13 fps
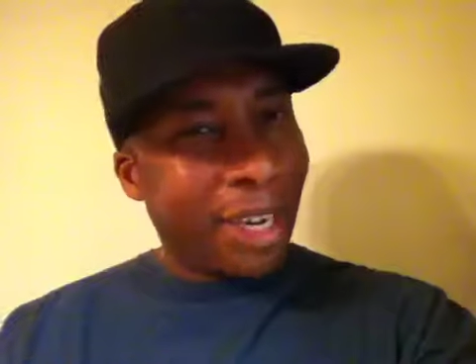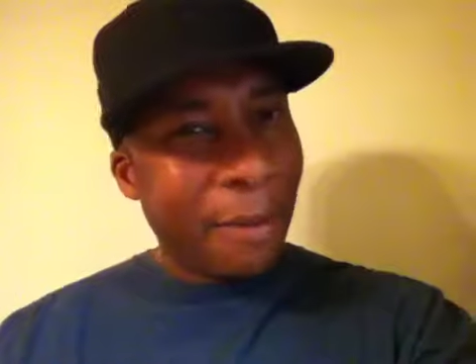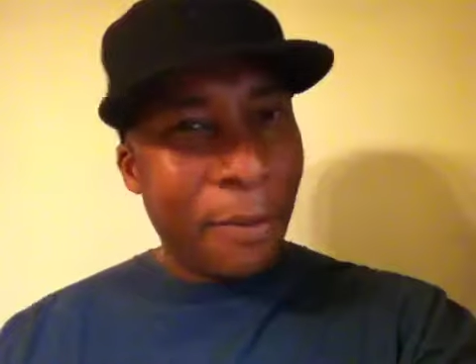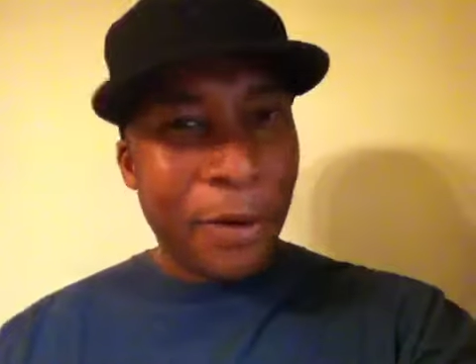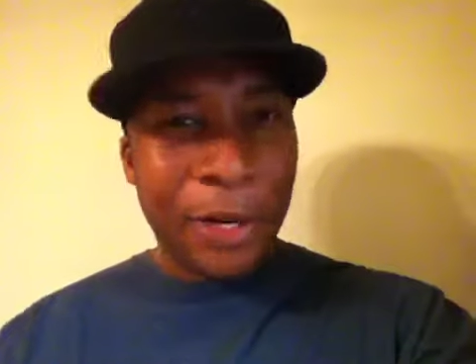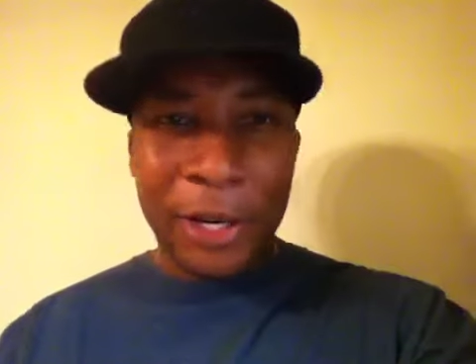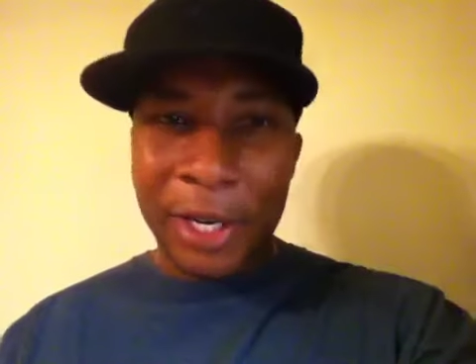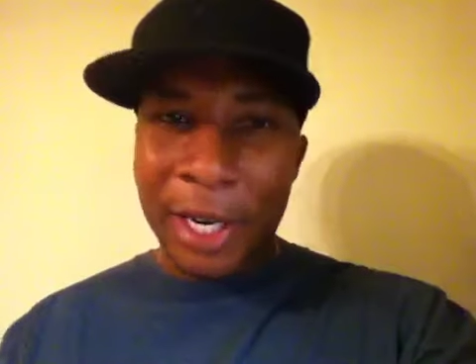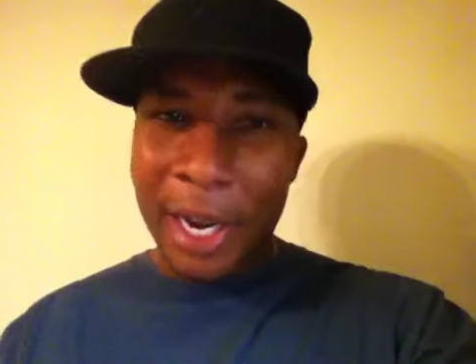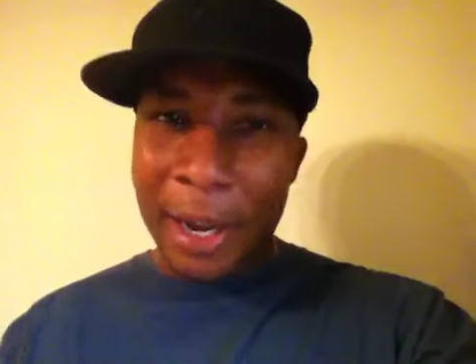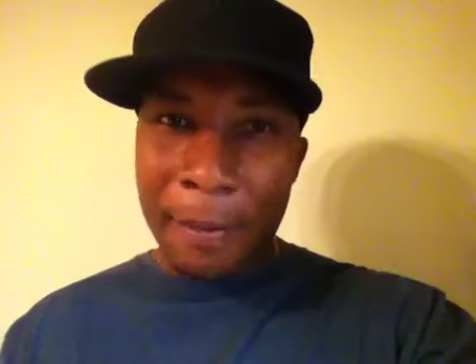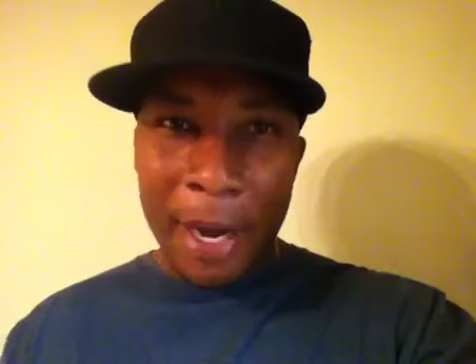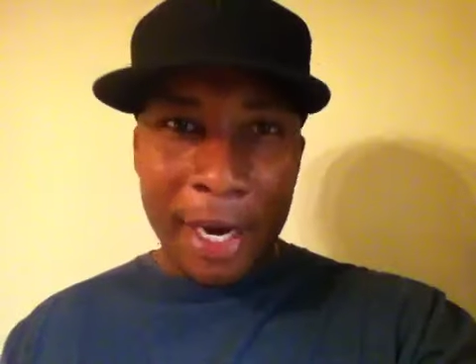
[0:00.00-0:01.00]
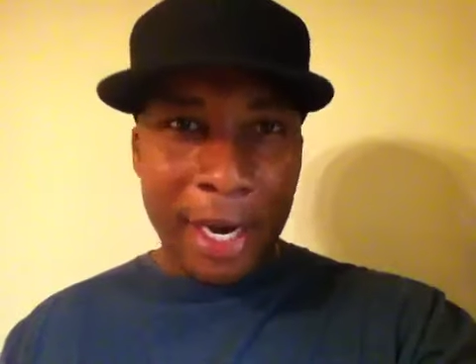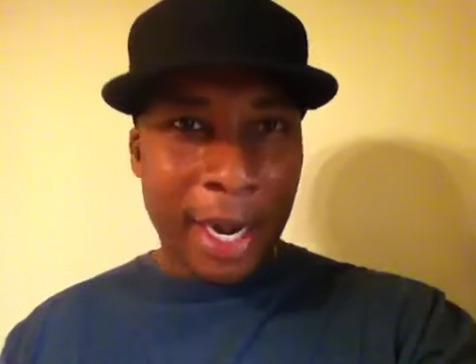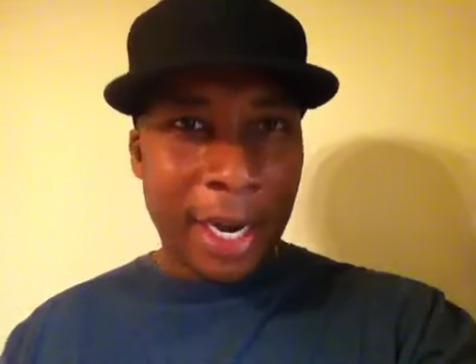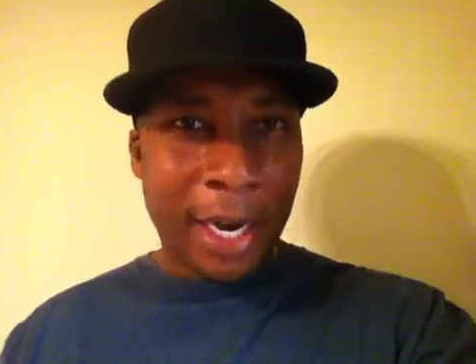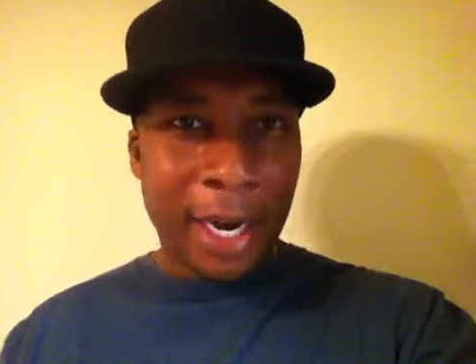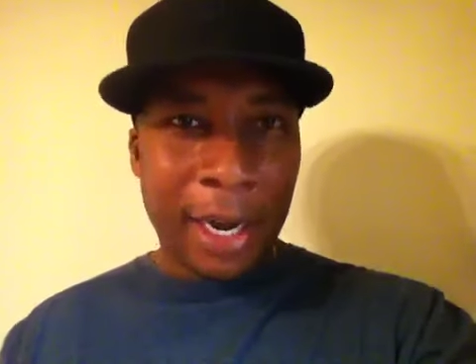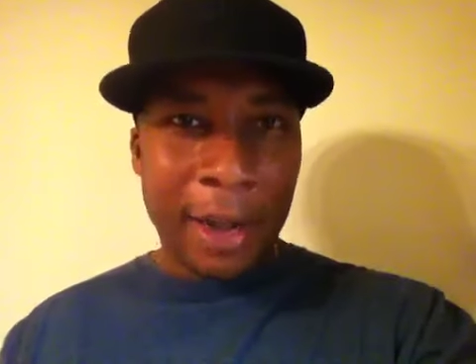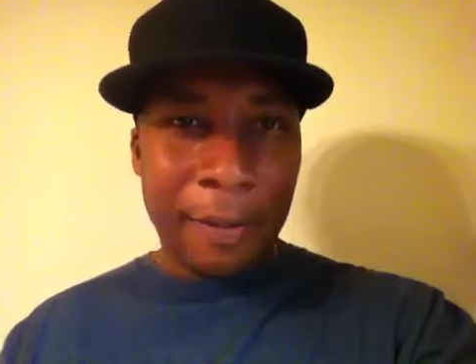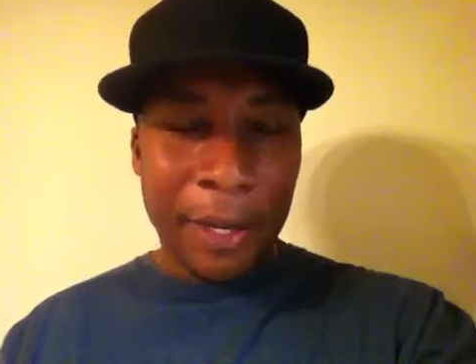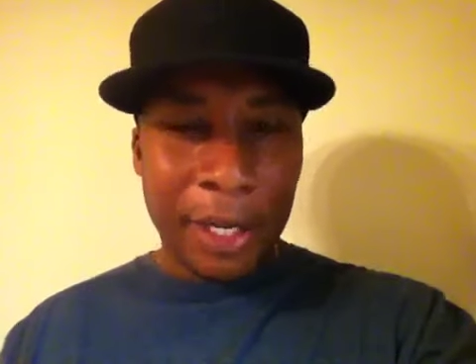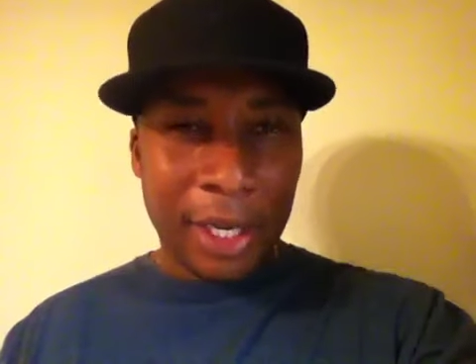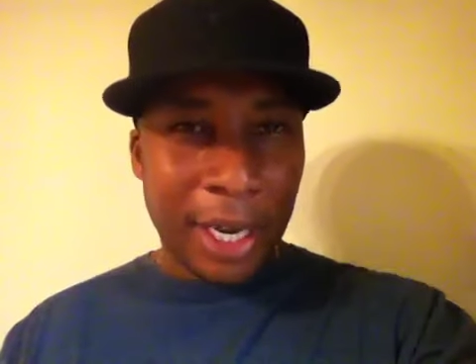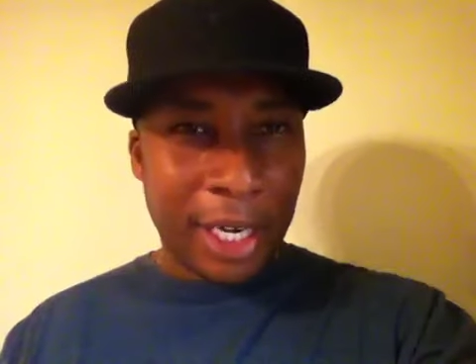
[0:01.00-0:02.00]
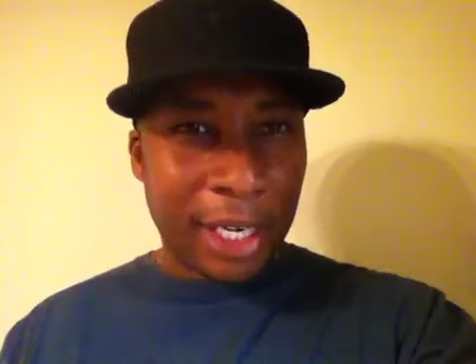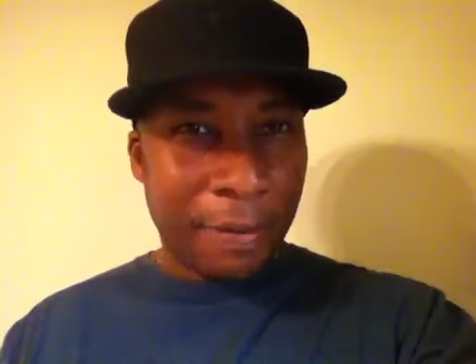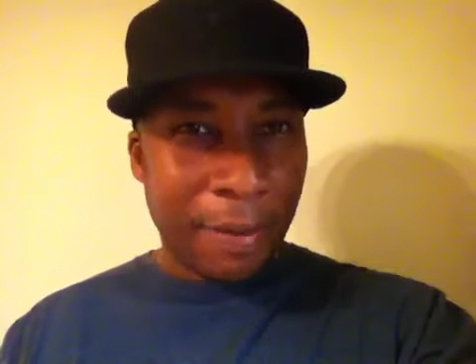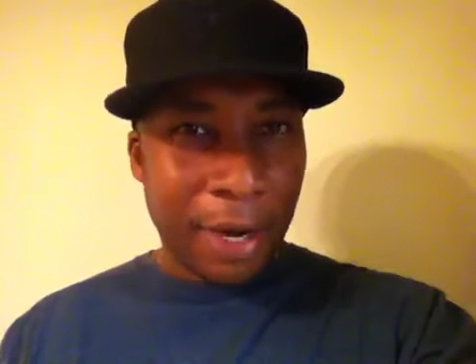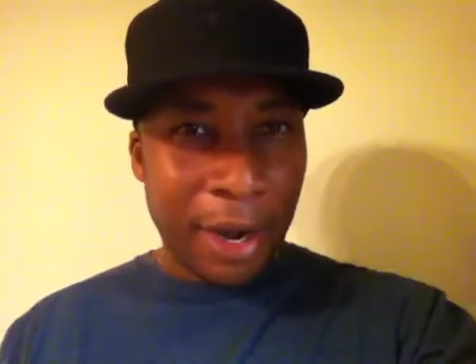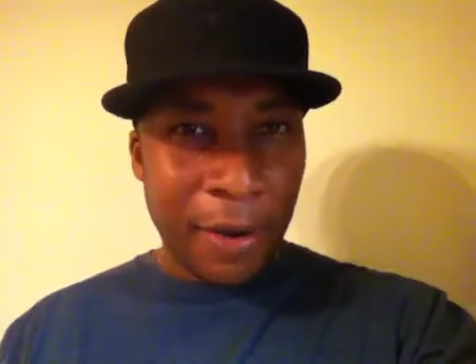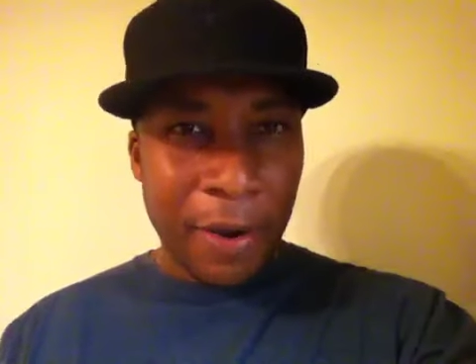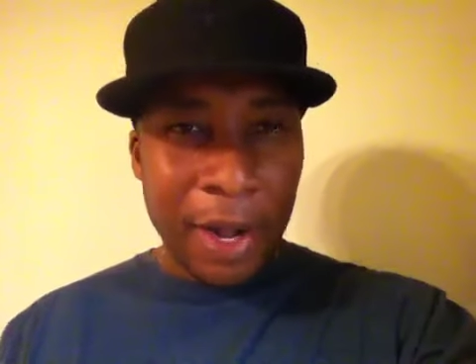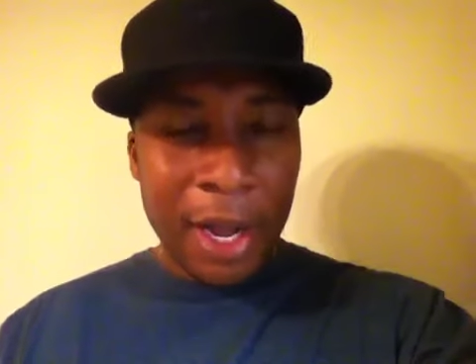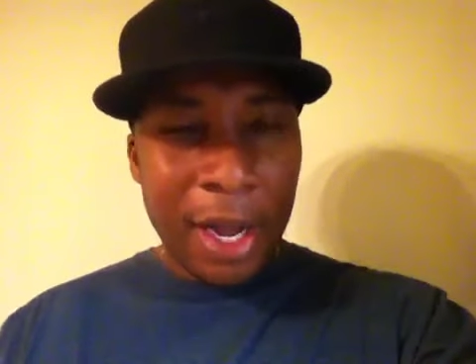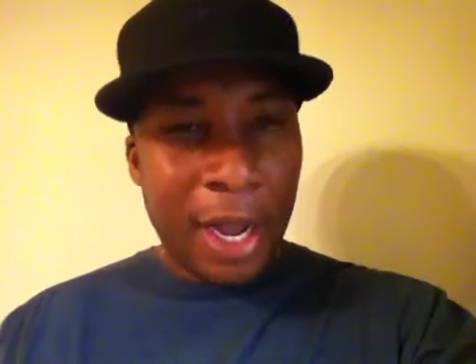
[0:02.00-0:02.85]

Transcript: Tell me what you think about that in the comment section below.